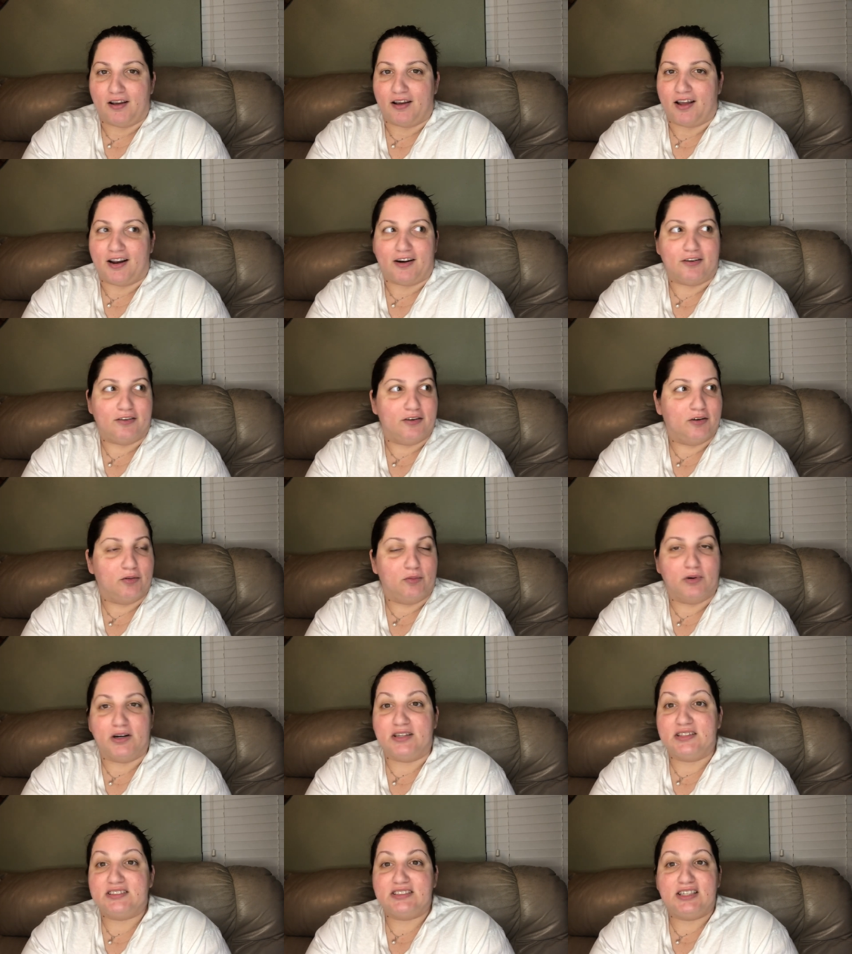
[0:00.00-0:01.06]
I don't know,
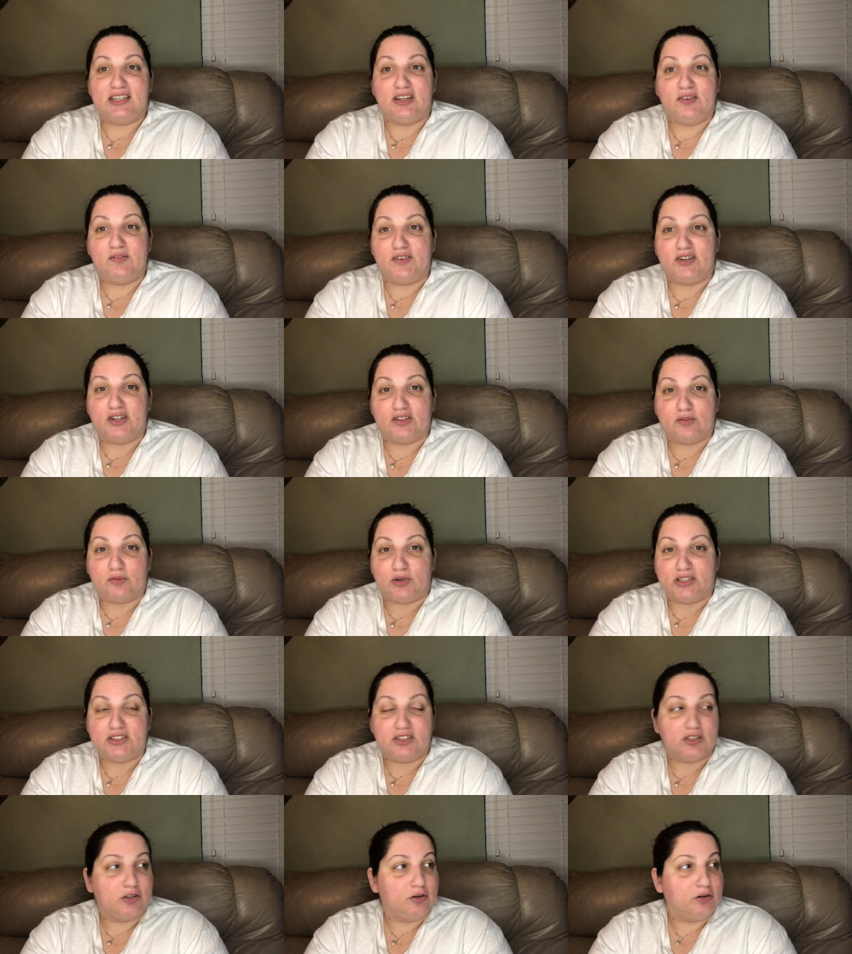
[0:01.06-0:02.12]
want to see if
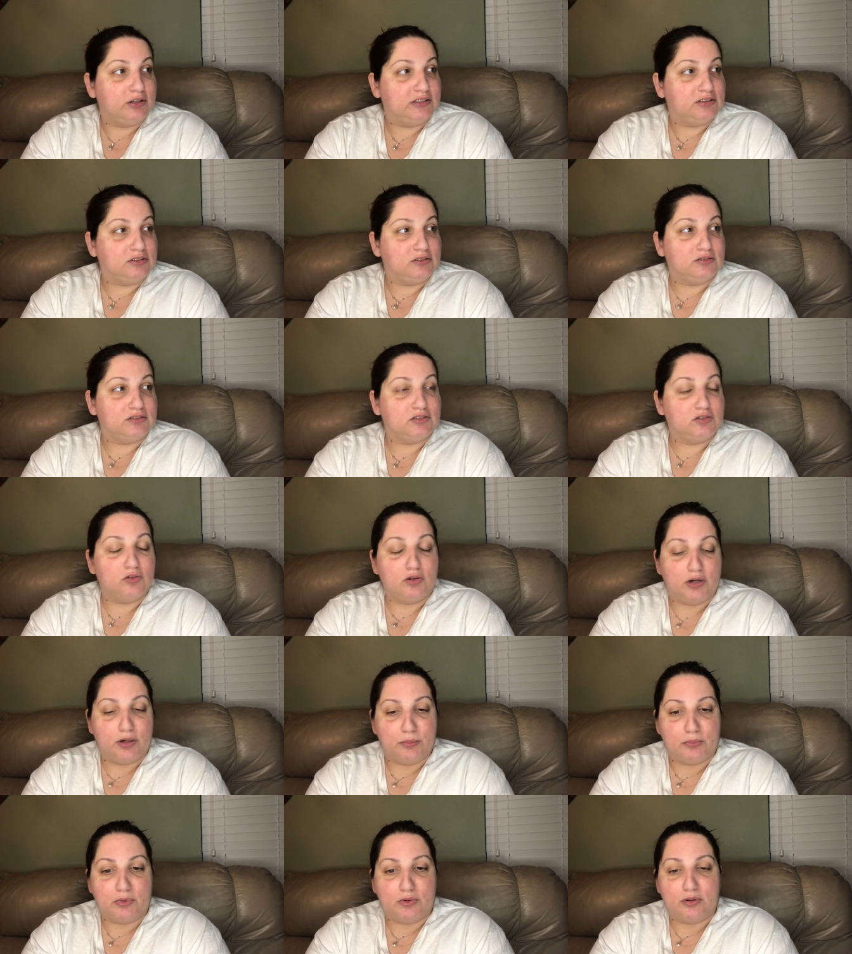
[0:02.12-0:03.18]
what you're going through is
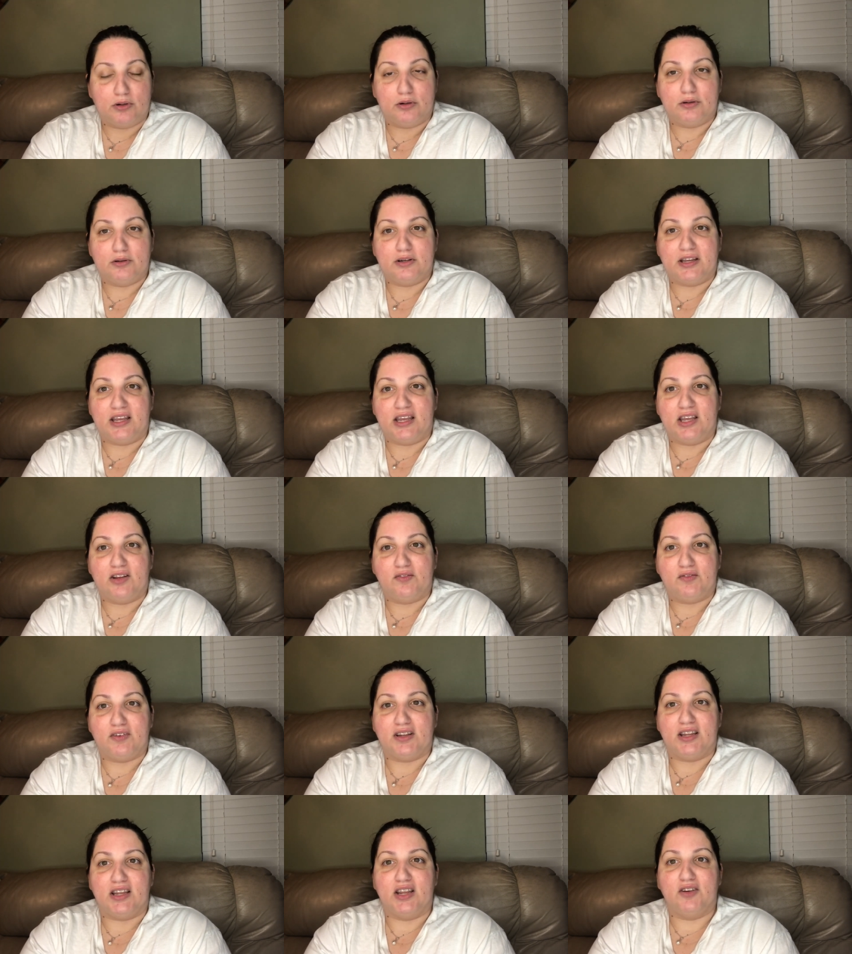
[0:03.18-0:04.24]
normal, if
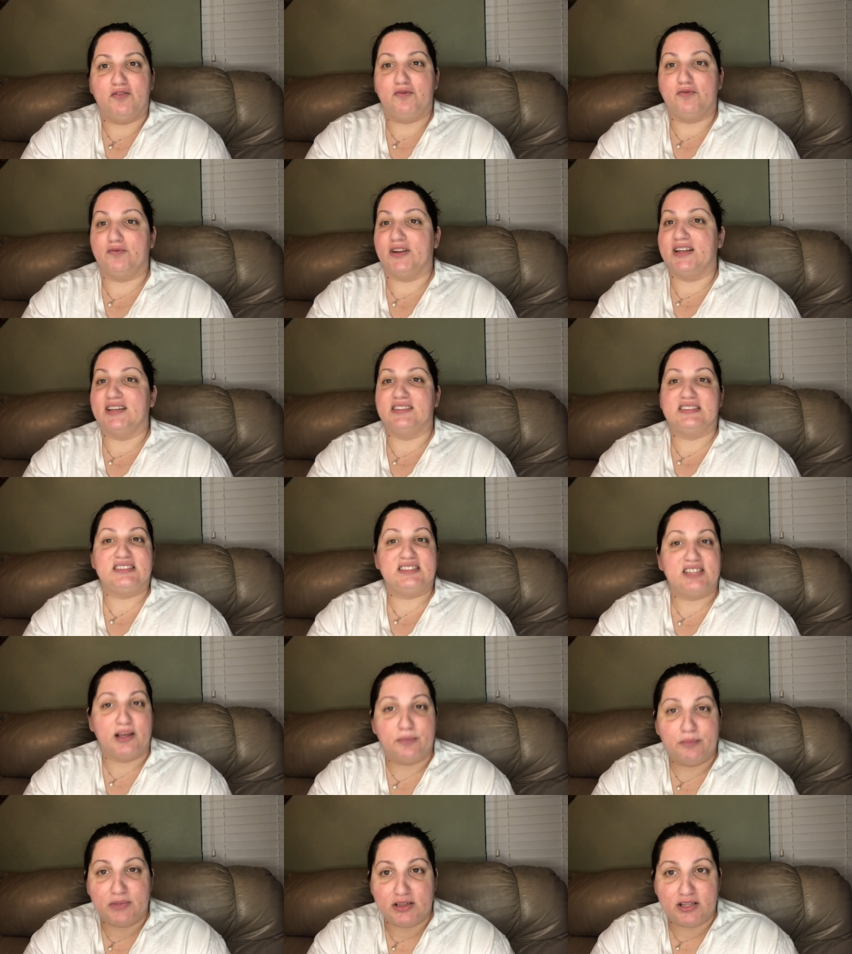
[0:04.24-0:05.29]
it's
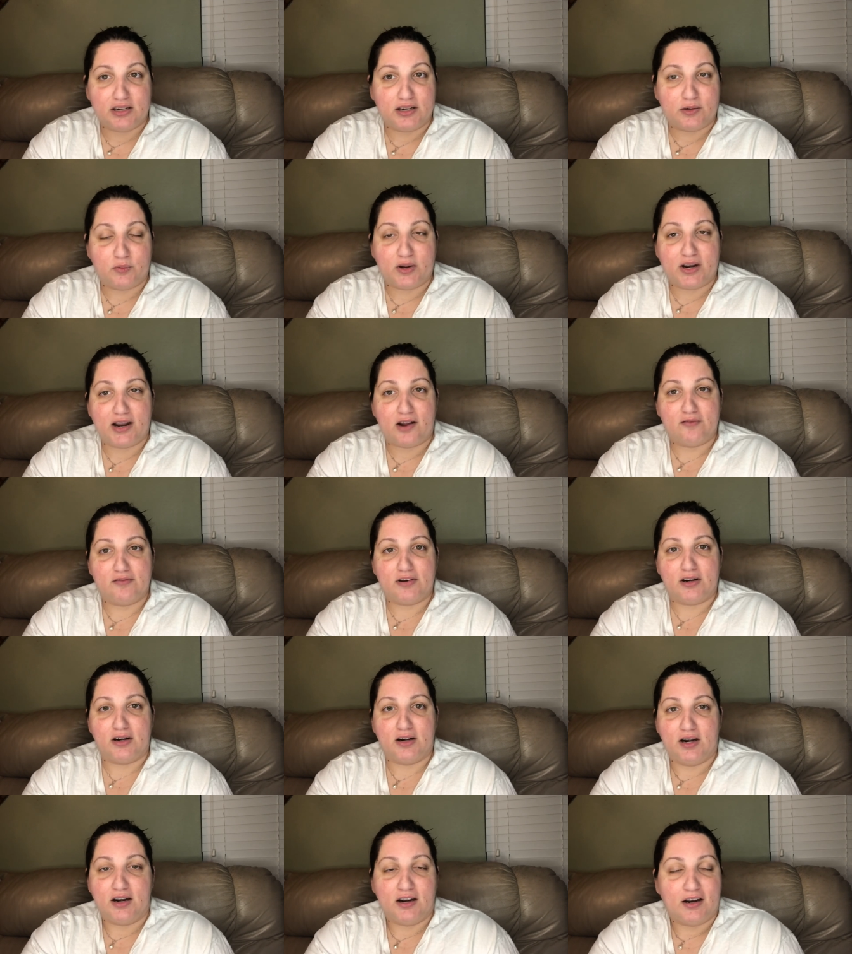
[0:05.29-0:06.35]
similar,
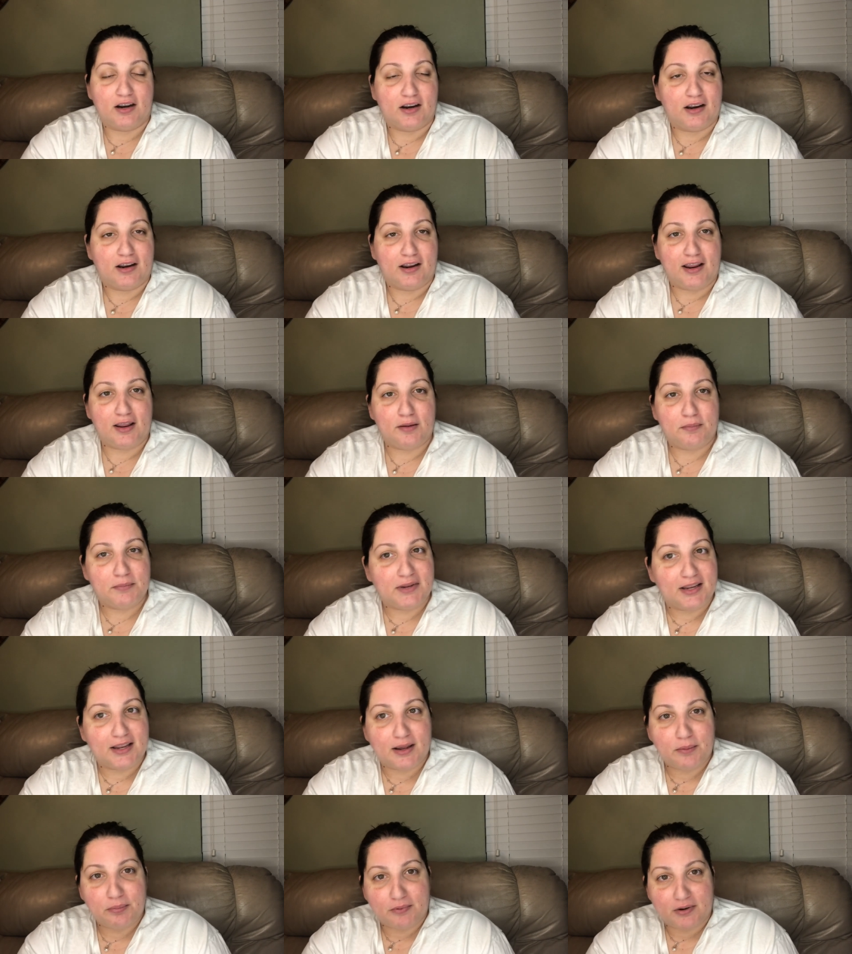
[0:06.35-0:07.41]
whatever, hit
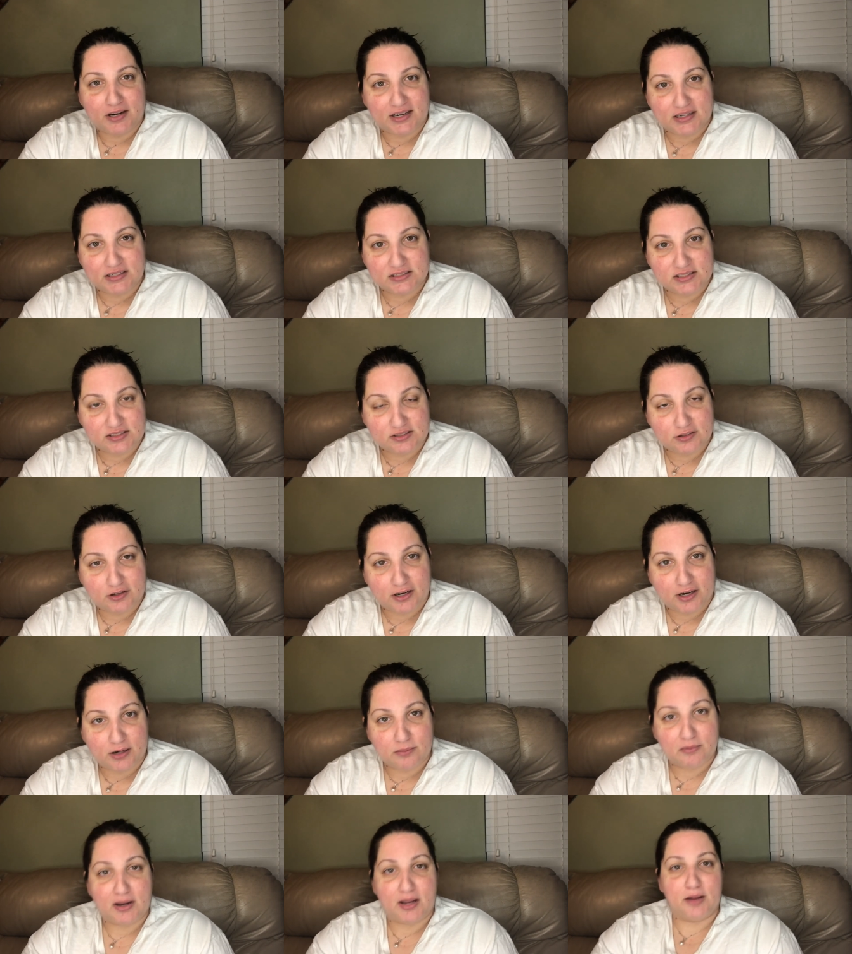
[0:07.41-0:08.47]
me up on
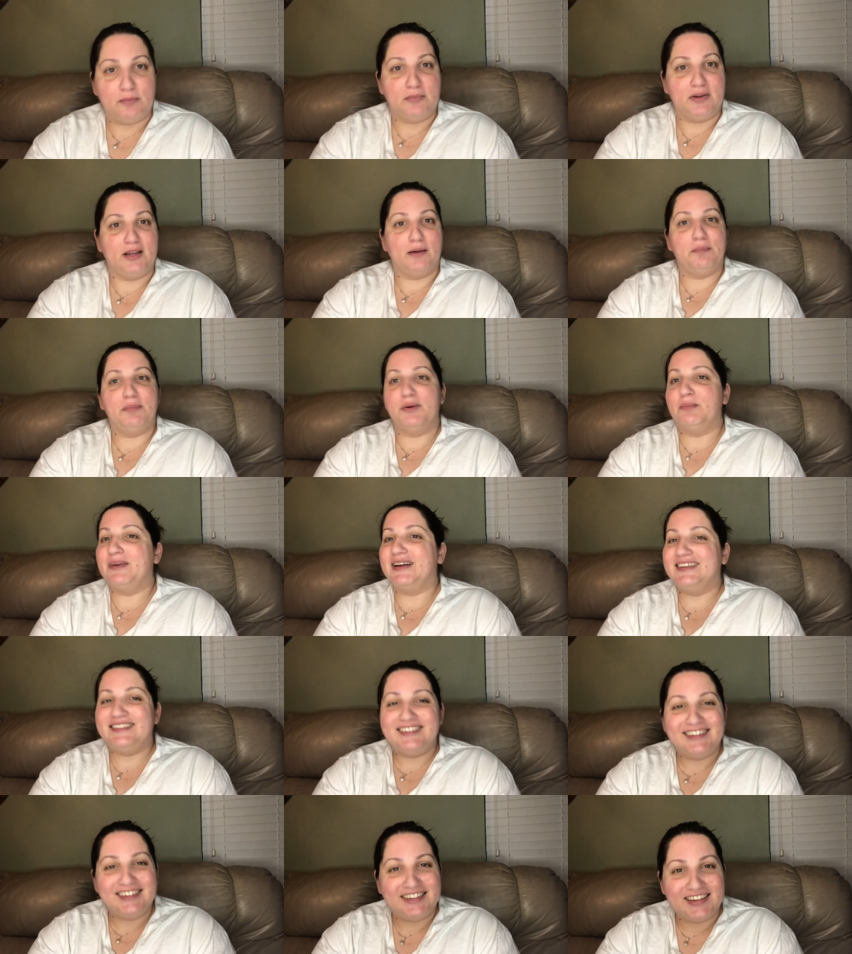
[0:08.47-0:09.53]
Instagram. Hit me up in my
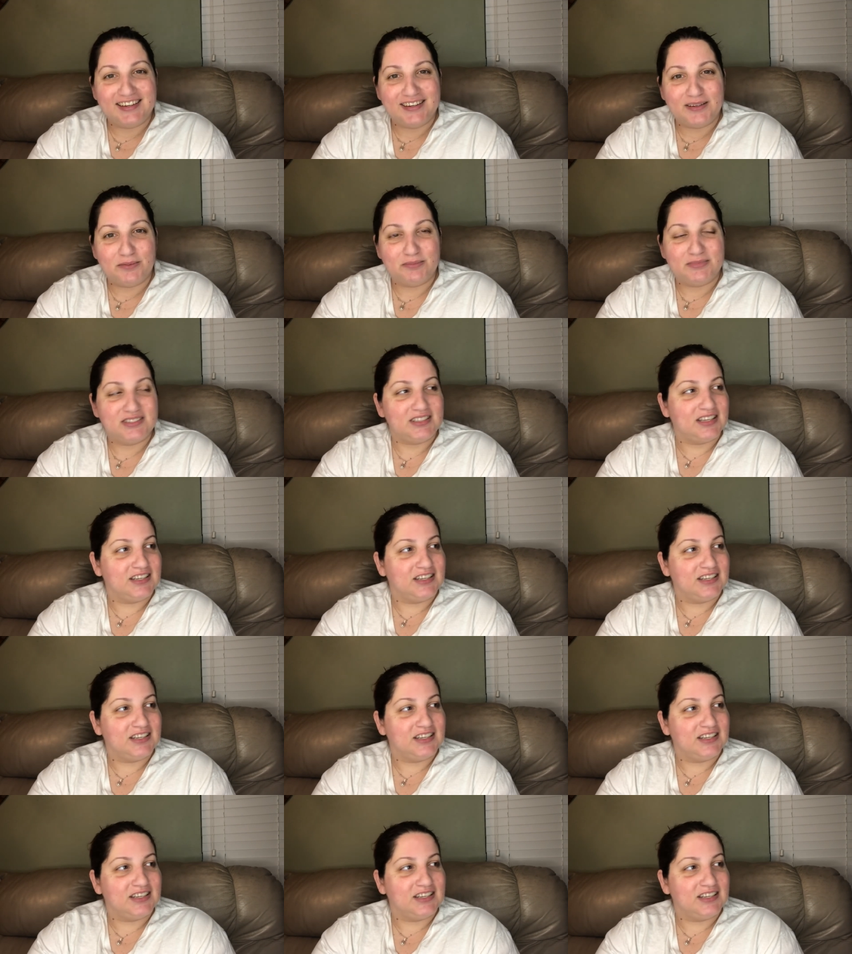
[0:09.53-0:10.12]
DMs.